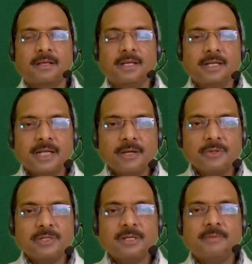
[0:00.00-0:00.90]

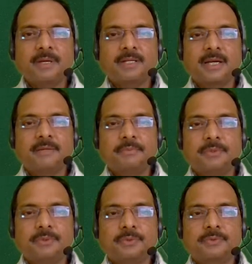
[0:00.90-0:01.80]
Tyrosinemia type 2
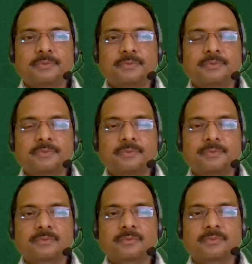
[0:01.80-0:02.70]

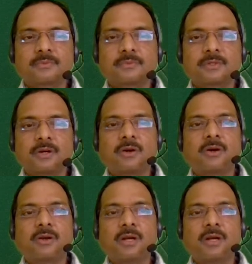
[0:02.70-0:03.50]
or